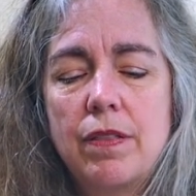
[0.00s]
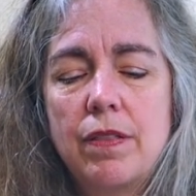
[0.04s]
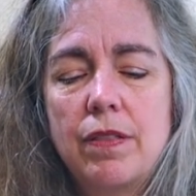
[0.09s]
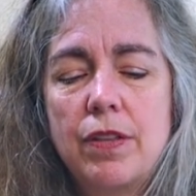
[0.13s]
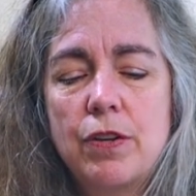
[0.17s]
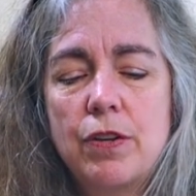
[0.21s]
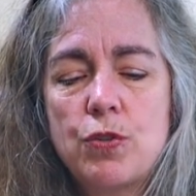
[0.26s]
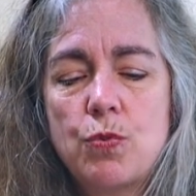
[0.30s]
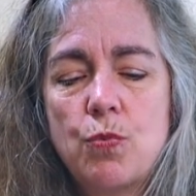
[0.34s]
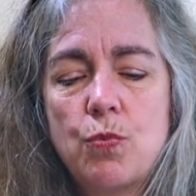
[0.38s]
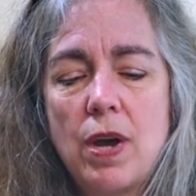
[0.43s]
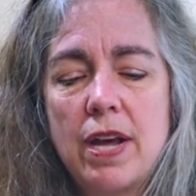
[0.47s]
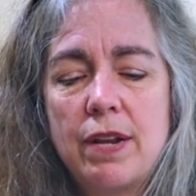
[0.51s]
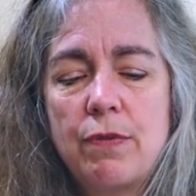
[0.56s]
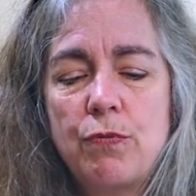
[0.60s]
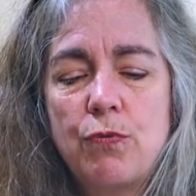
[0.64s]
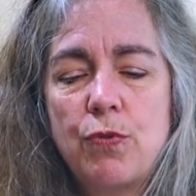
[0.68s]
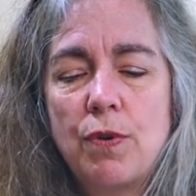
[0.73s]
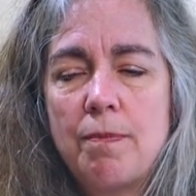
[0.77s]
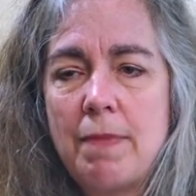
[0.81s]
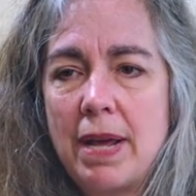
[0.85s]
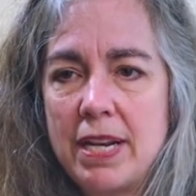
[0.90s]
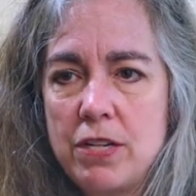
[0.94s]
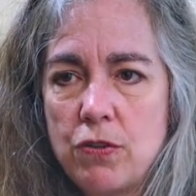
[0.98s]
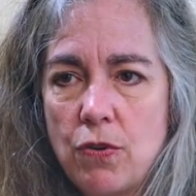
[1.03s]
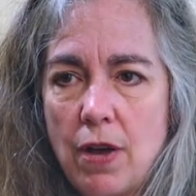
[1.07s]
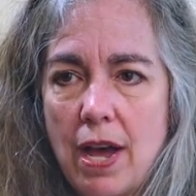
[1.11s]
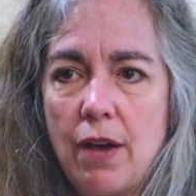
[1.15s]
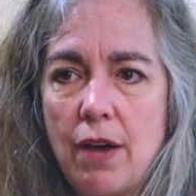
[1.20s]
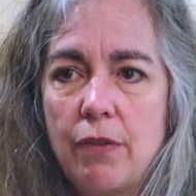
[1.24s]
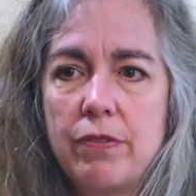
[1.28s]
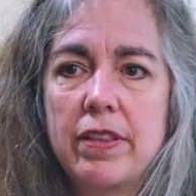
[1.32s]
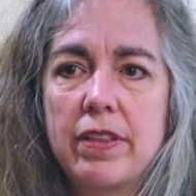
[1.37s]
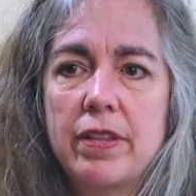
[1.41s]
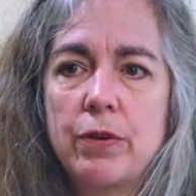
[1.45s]
there's one for mental
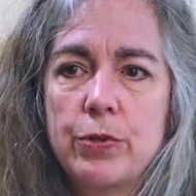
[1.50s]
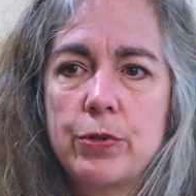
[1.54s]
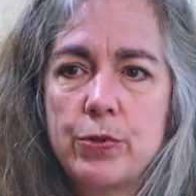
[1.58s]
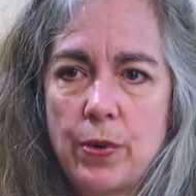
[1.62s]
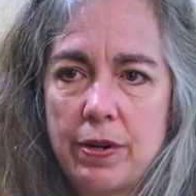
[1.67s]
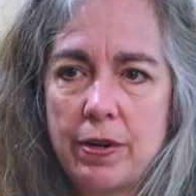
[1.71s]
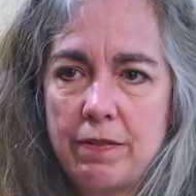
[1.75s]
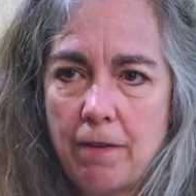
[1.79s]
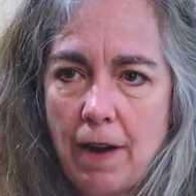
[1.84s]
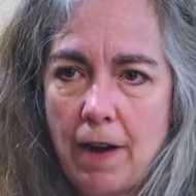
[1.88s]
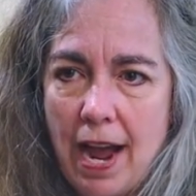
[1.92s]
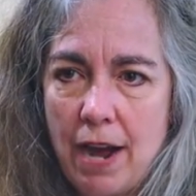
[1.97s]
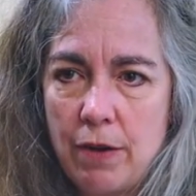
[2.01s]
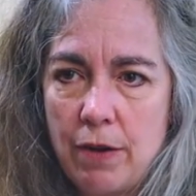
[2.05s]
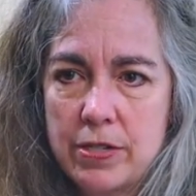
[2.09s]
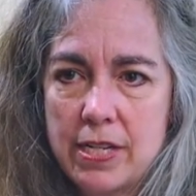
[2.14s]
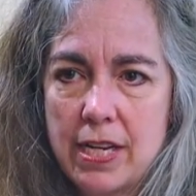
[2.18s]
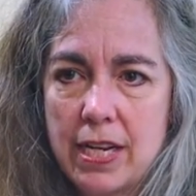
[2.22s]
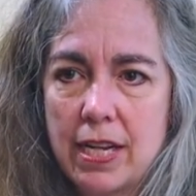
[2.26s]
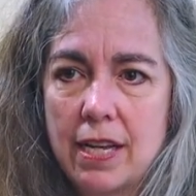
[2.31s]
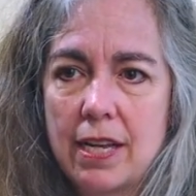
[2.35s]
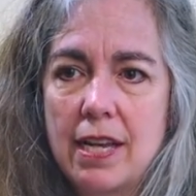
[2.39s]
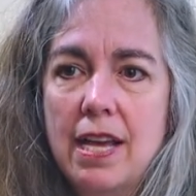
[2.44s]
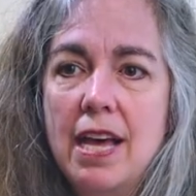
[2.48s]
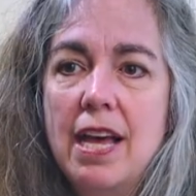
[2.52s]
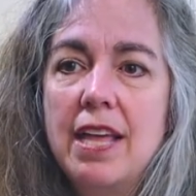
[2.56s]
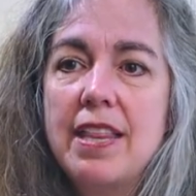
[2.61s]
health and there's one for housing.